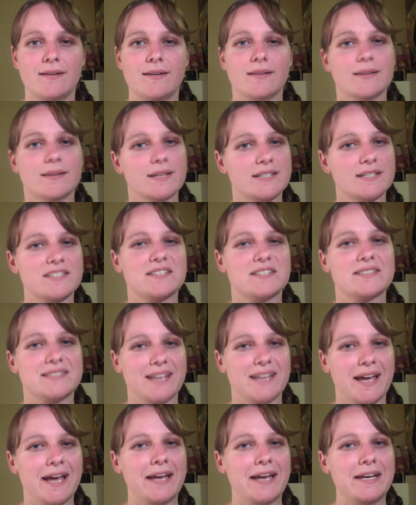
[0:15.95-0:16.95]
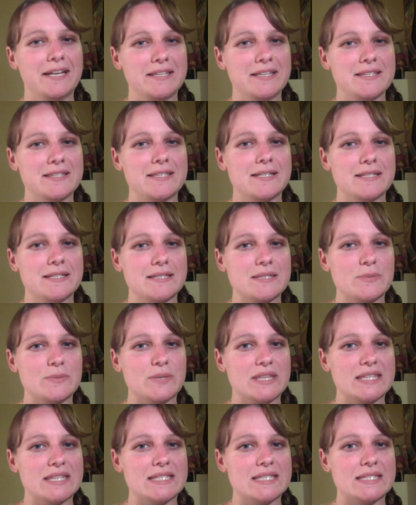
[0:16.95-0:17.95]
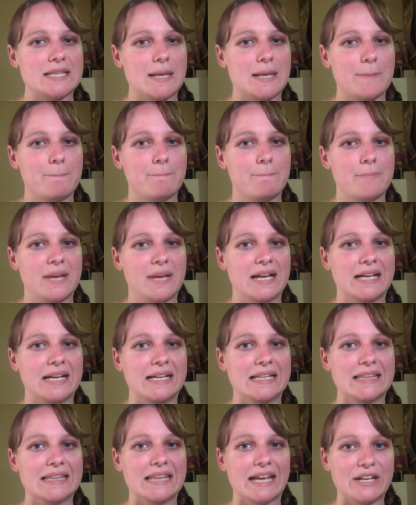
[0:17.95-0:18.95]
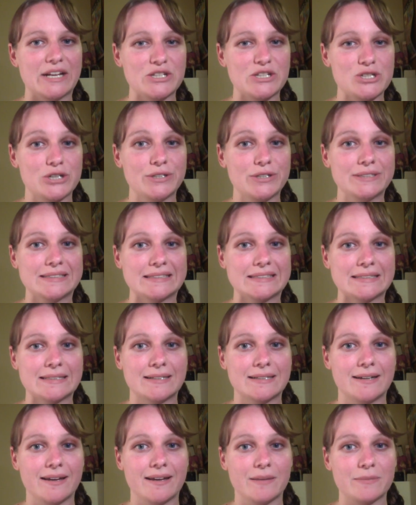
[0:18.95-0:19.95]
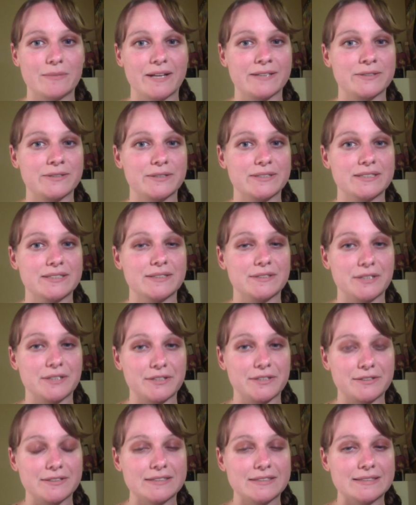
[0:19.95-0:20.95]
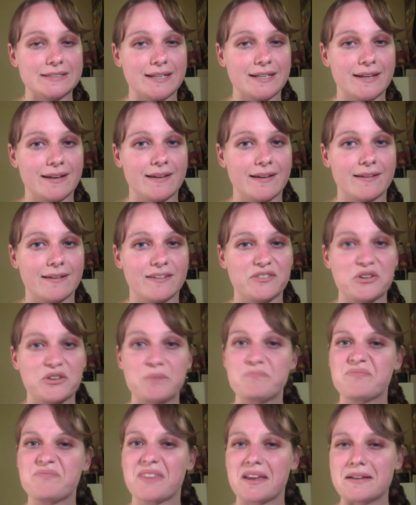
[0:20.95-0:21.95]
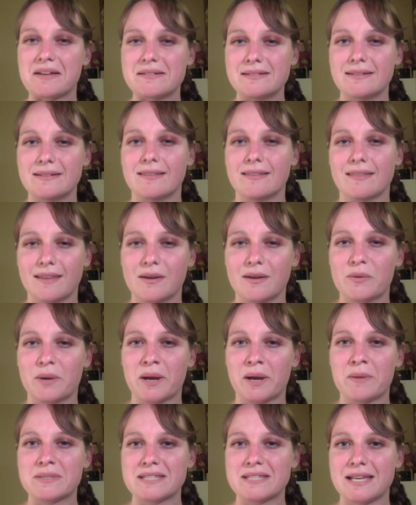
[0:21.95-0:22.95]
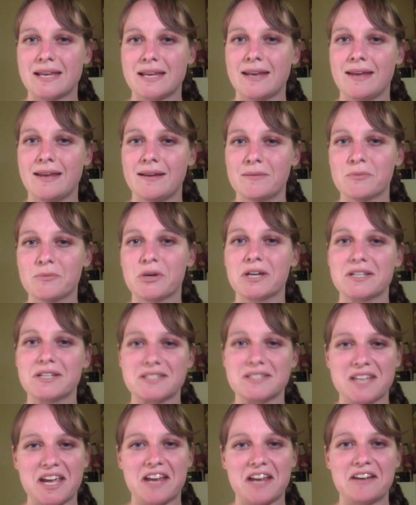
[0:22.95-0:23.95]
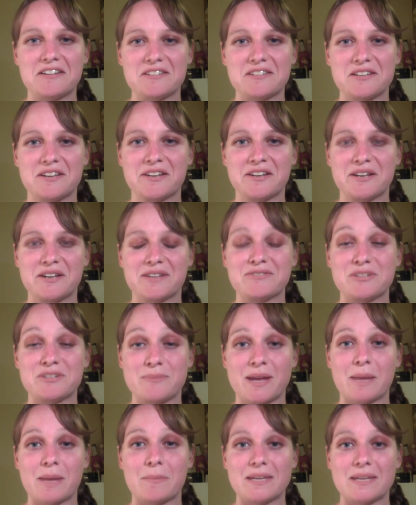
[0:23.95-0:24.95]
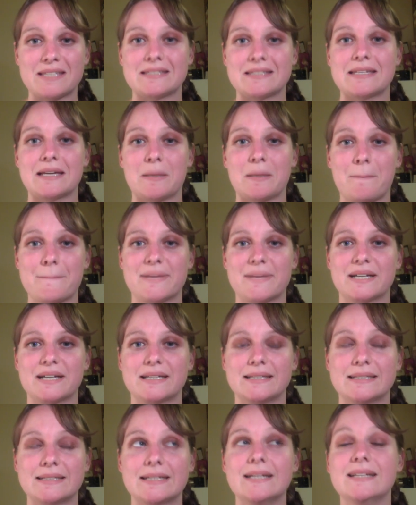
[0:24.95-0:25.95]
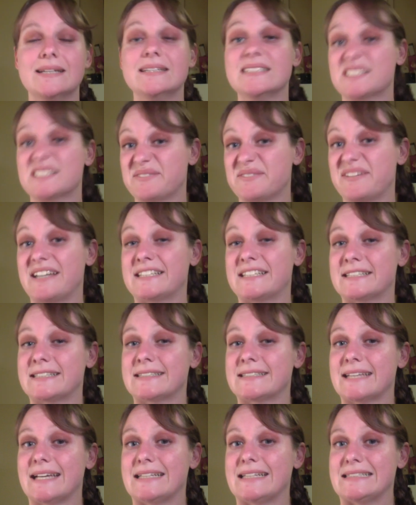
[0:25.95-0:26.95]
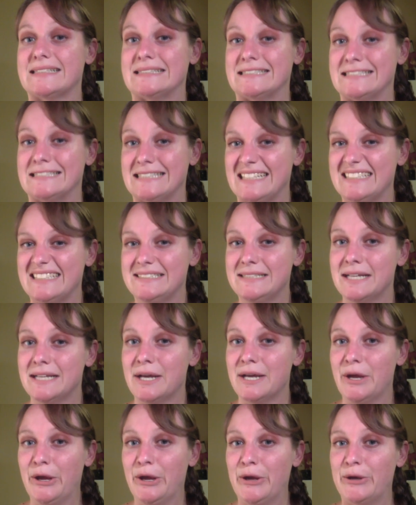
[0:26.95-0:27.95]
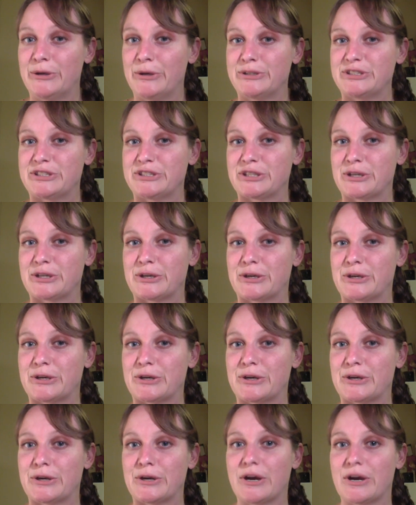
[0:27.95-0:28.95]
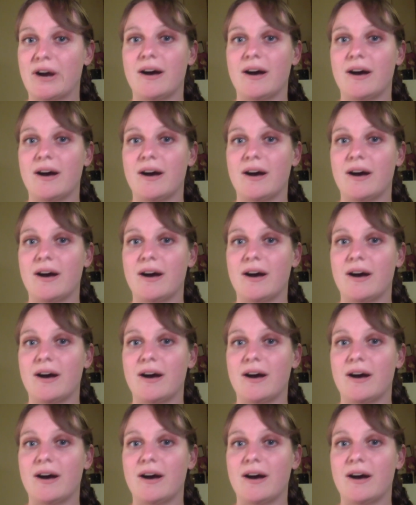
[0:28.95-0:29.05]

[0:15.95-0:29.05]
let's just say I had an incident with some lactose. I am lactose intolerant and didn't think what I was eating contained enough to make me sick, but suffice to say it did. So